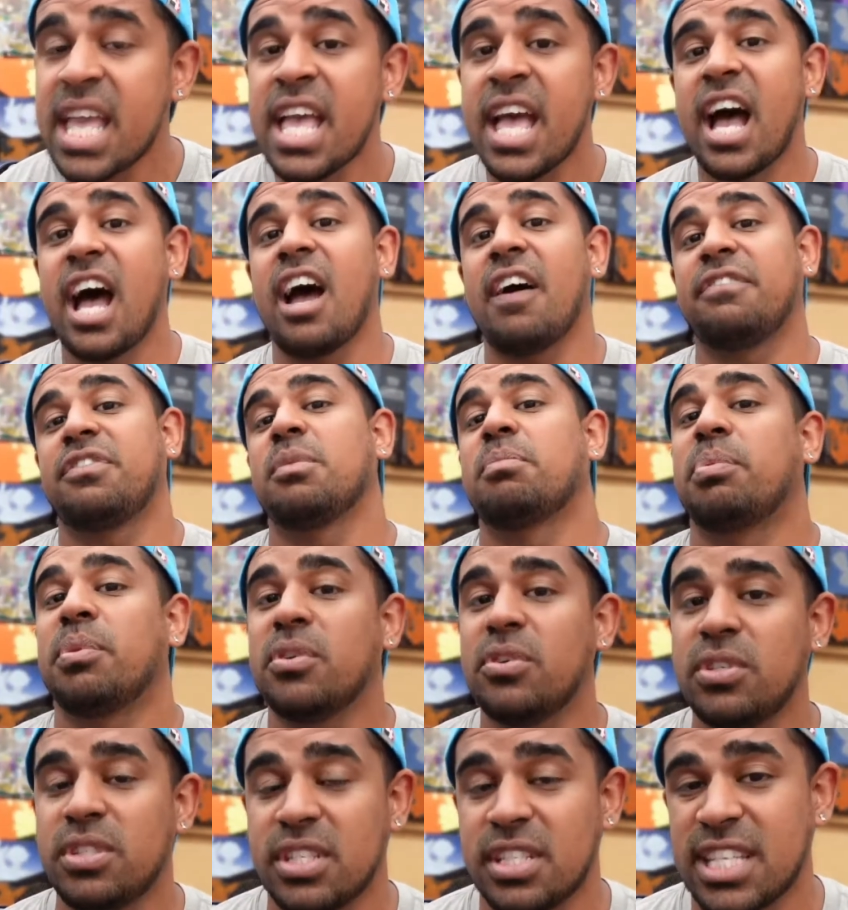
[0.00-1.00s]
after
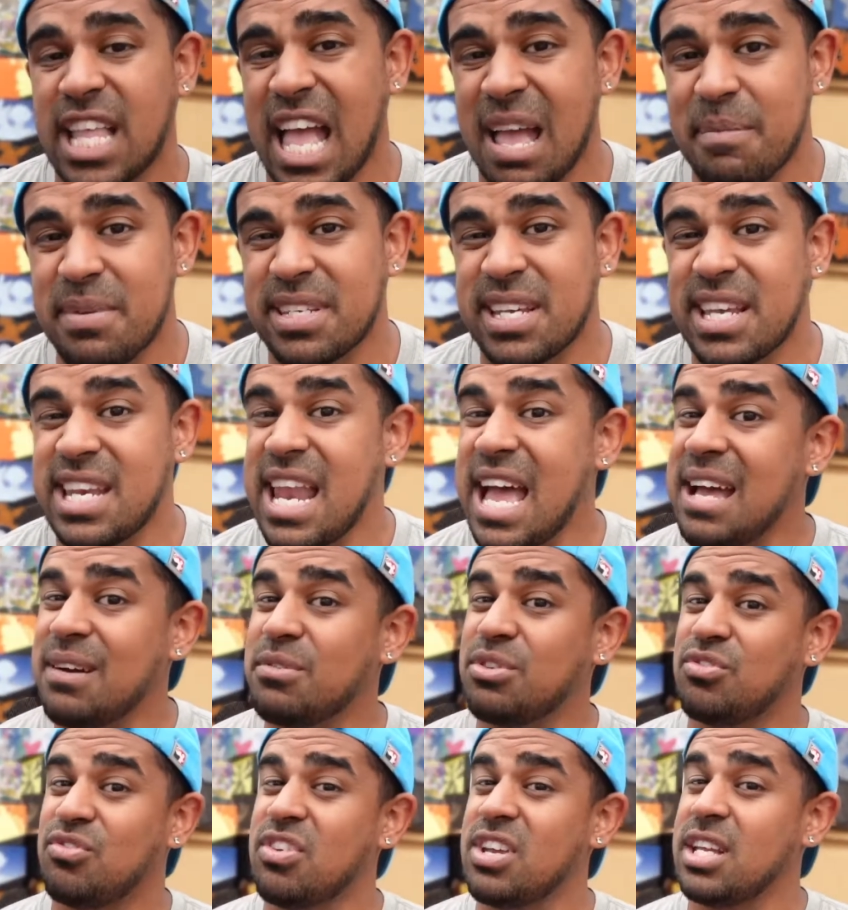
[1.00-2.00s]
poison damage, and that
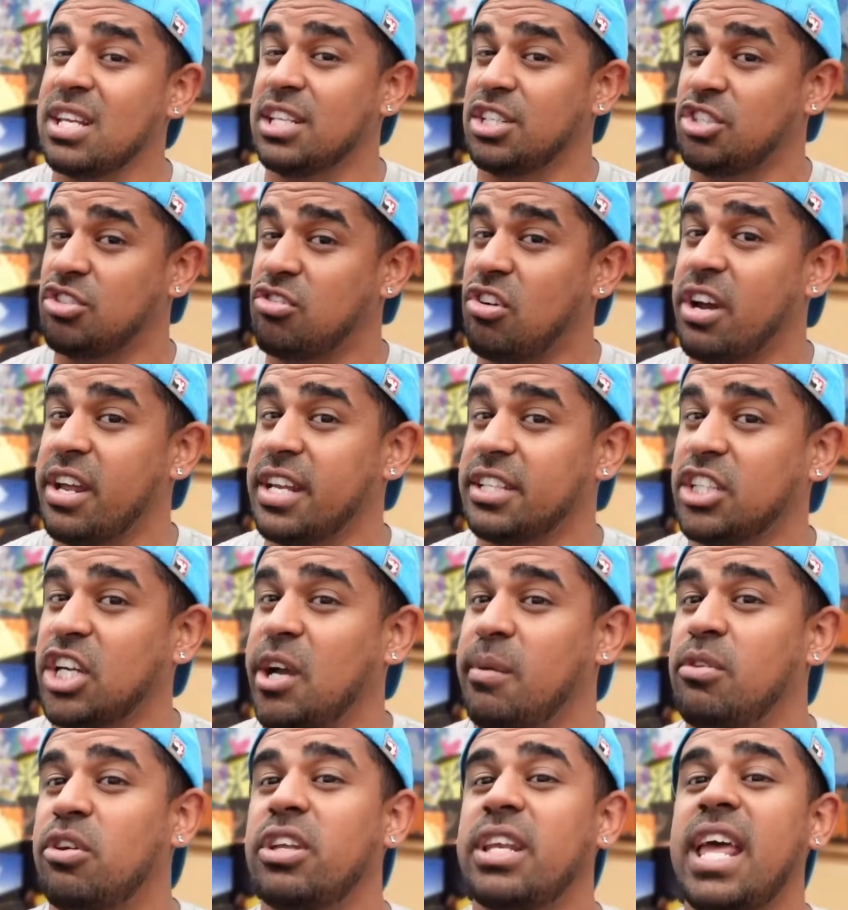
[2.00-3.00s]
was really strong at the
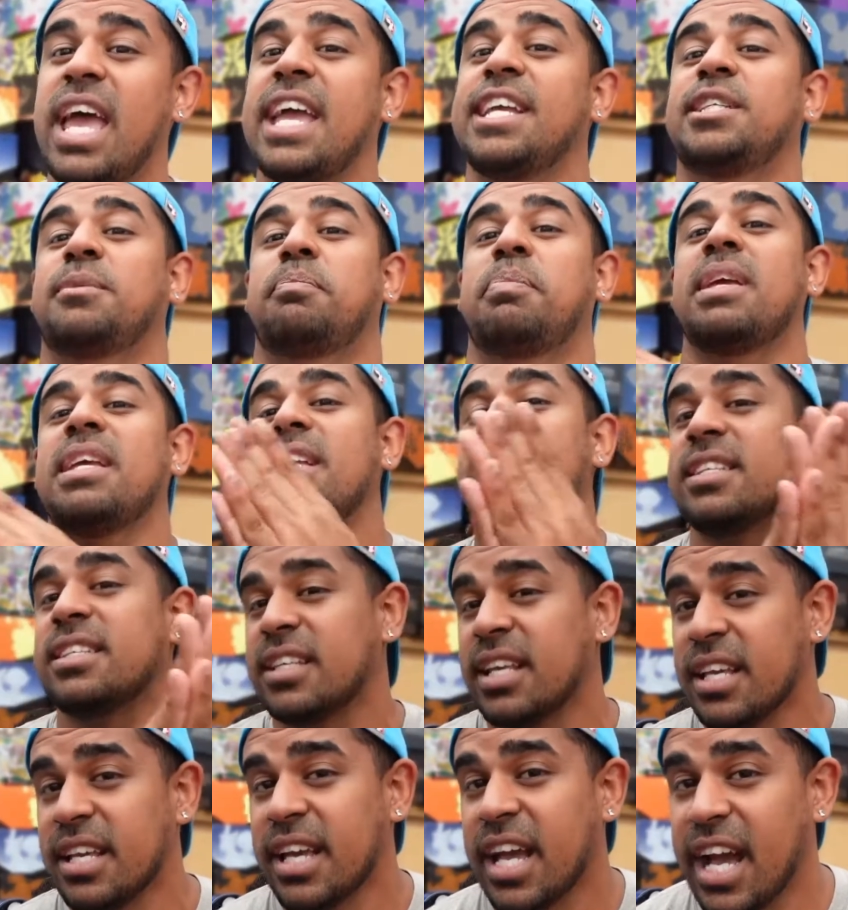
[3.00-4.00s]
time. Look at the HPs
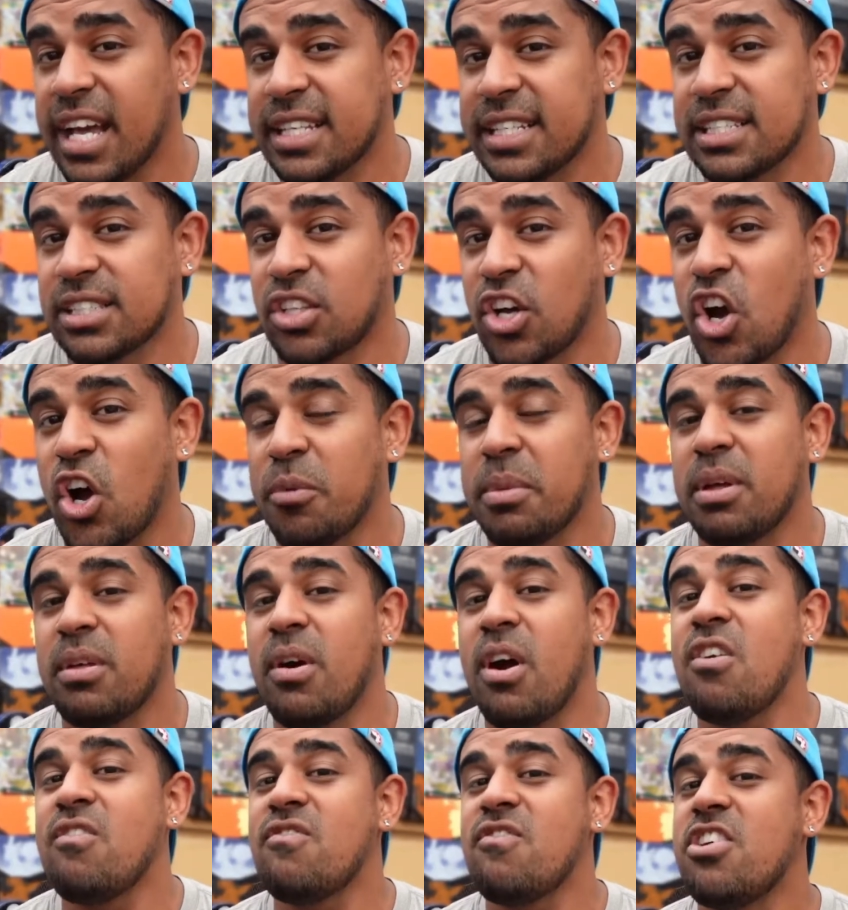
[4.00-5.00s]
at this time. They
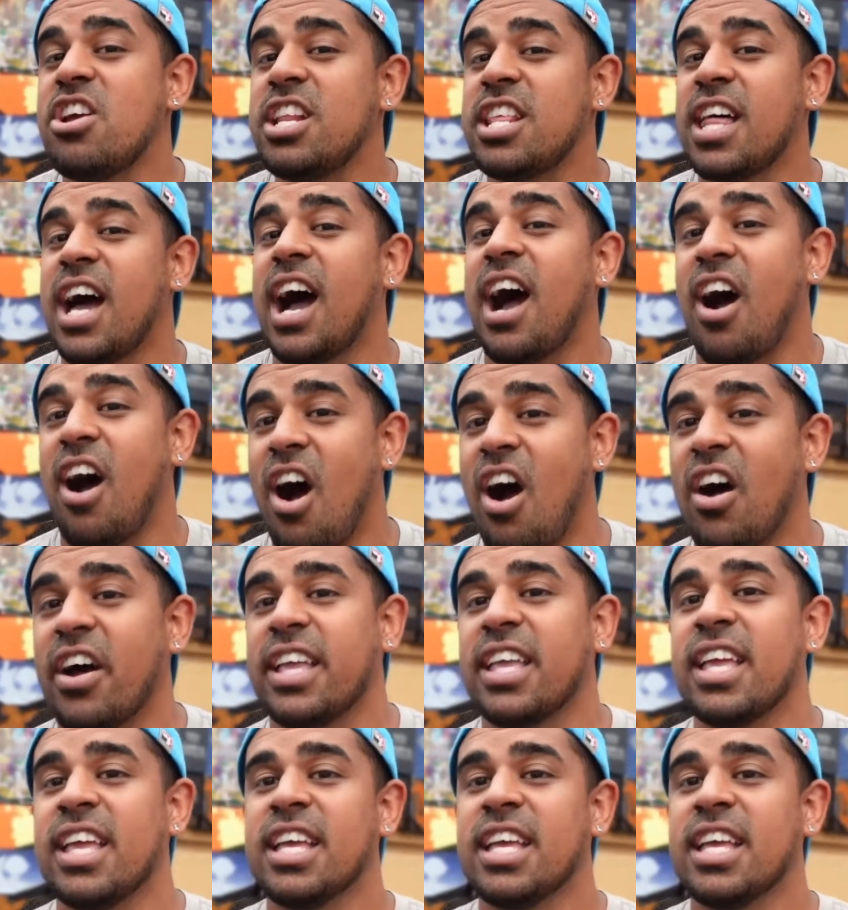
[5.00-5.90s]
weren't really that high.